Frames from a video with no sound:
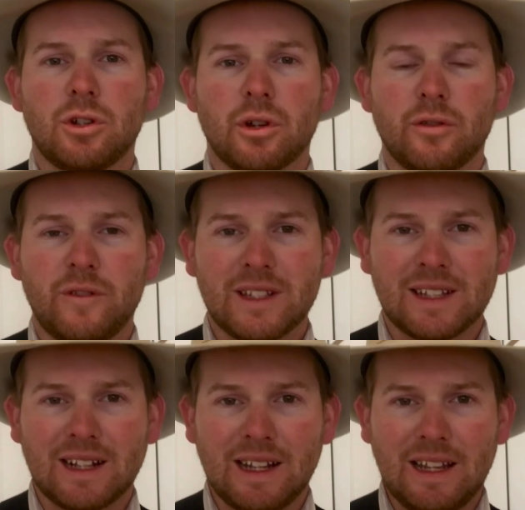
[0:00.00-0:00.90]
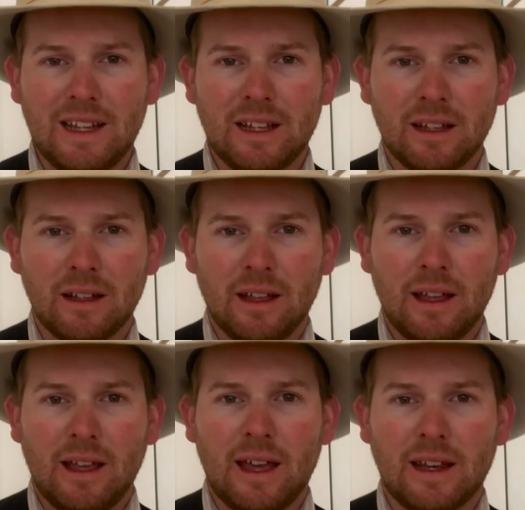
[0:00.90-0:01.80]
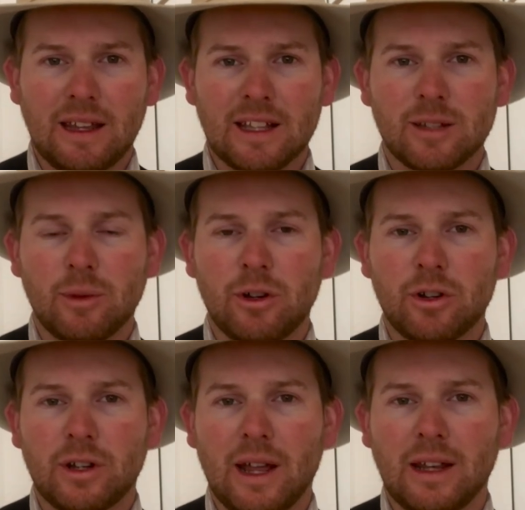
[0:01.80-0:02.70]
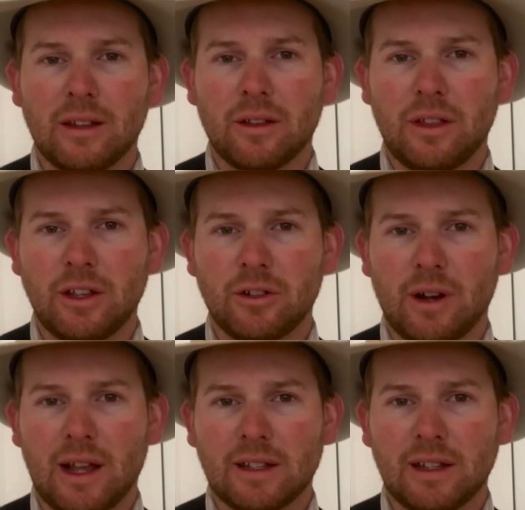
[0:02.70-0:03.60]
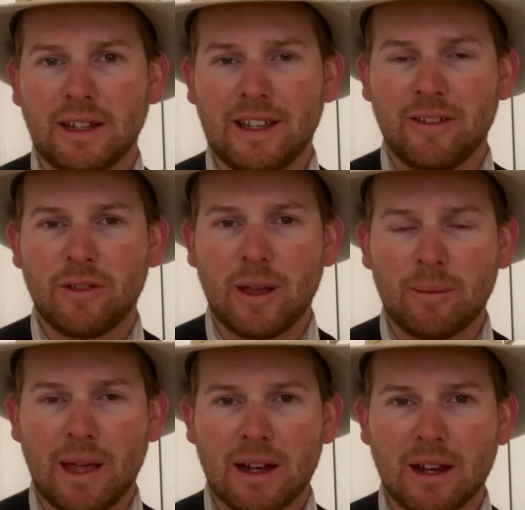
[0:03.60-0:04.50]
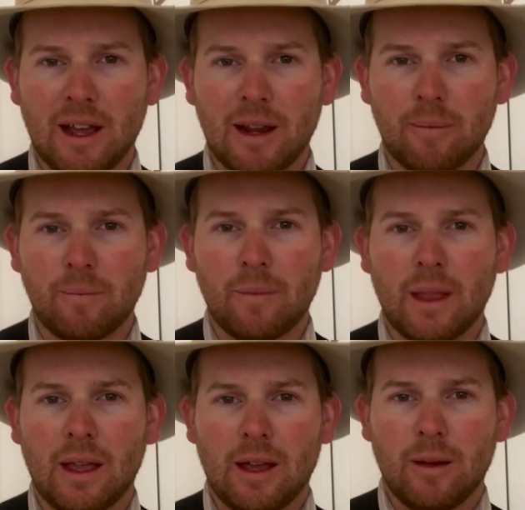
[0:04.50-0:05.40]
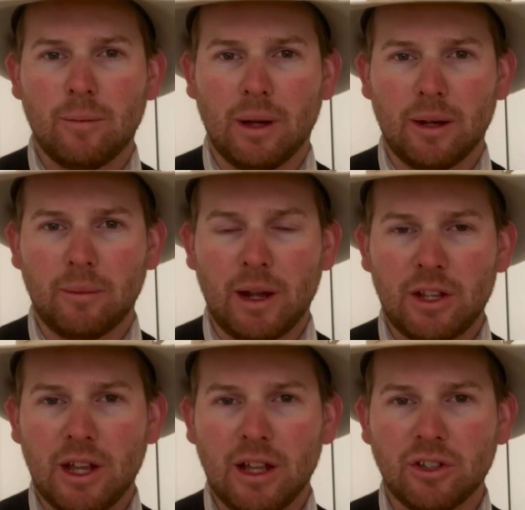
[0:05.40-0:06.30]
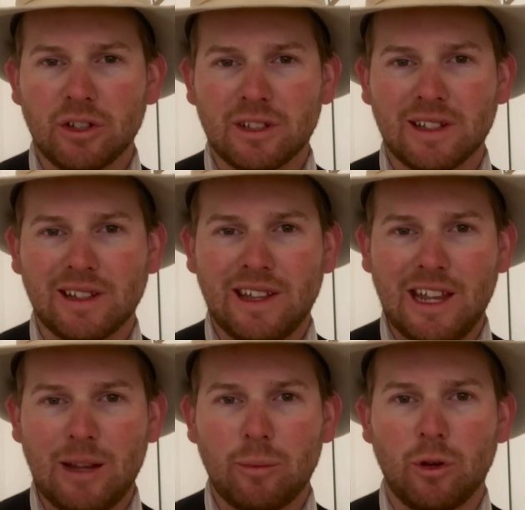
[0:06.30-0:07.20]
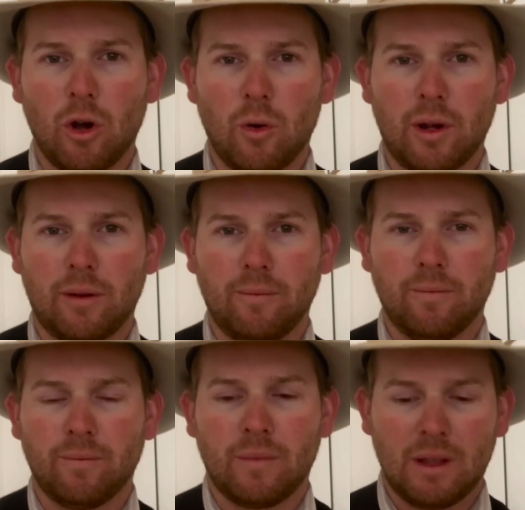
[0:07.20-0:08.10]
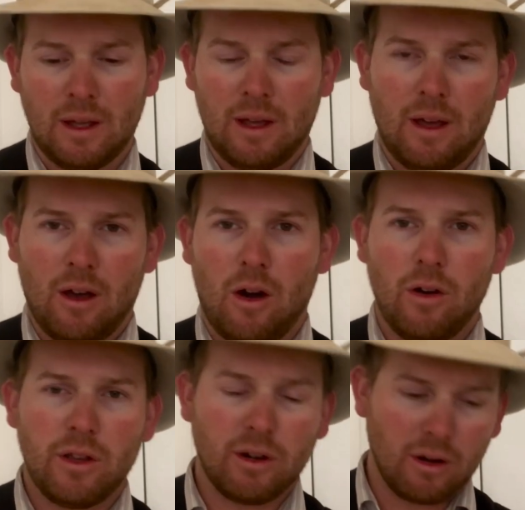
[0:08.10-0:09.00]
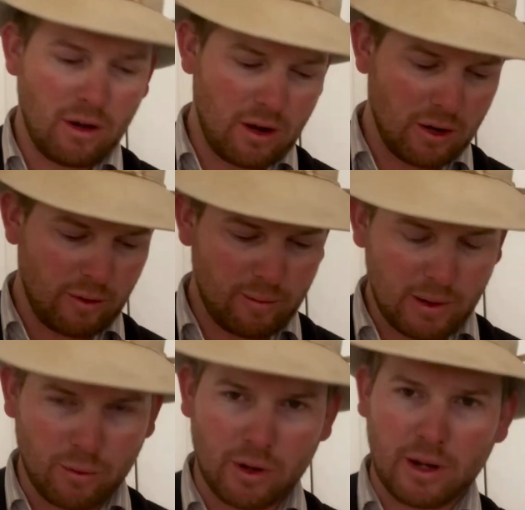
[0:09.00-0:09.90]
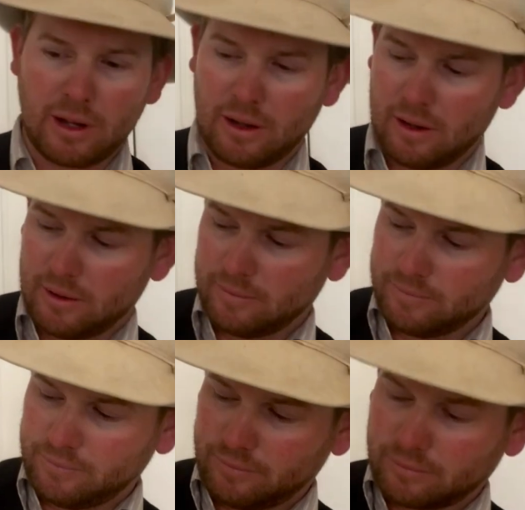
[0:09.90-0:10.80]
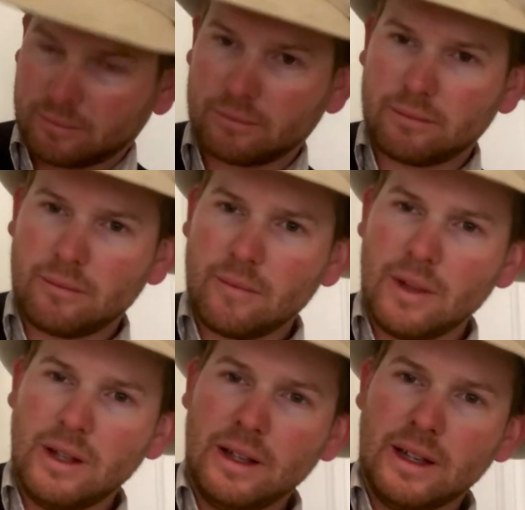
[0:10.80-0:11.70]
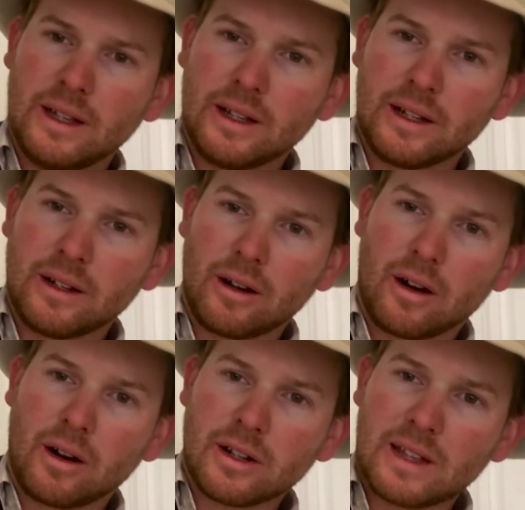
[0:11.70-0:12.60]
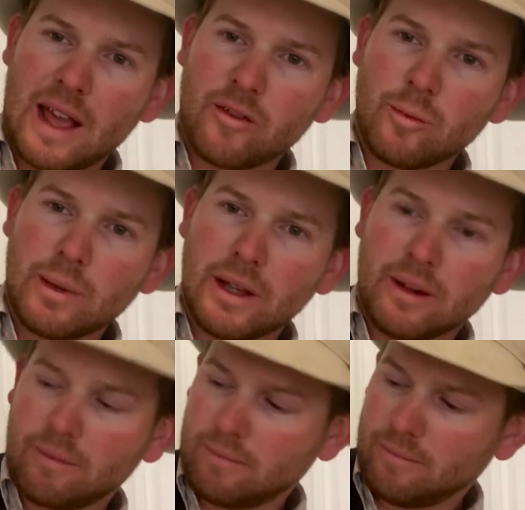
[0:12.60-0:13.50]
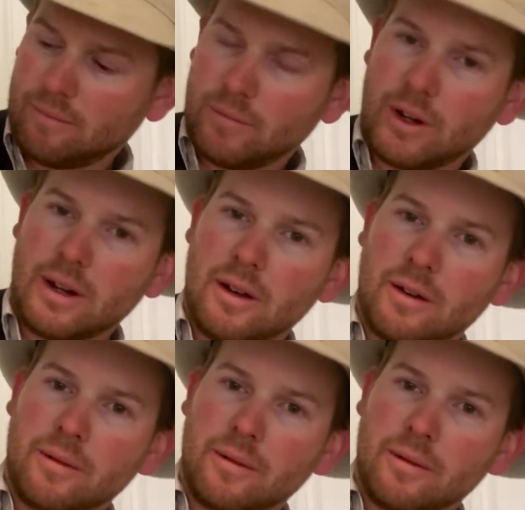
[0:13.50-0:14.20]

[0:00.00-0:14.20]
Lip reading: physically and to get some understanding of the things you're asking. Give them that time. But my challenge is to keep going. All year long we've been working in our snaffle bit right here.